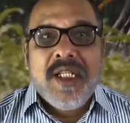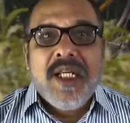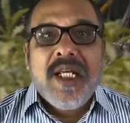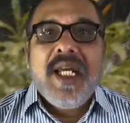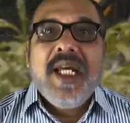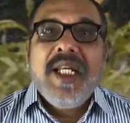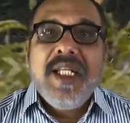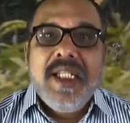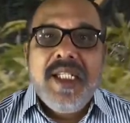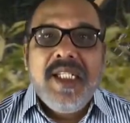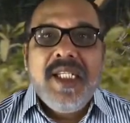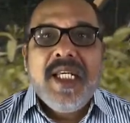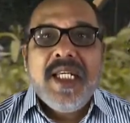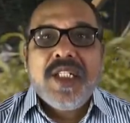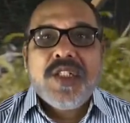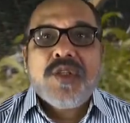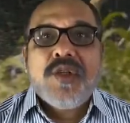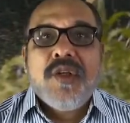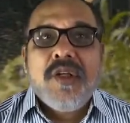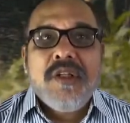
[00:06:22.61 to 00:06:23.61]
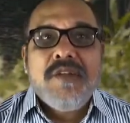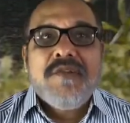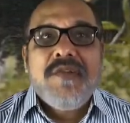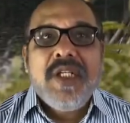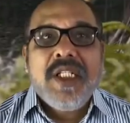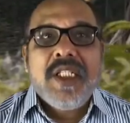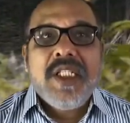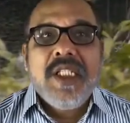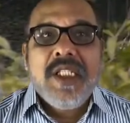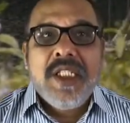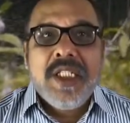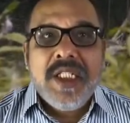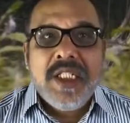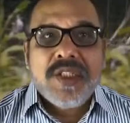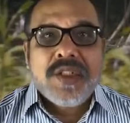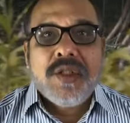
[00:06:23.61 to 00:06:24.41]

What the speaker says: and he has strong faith in his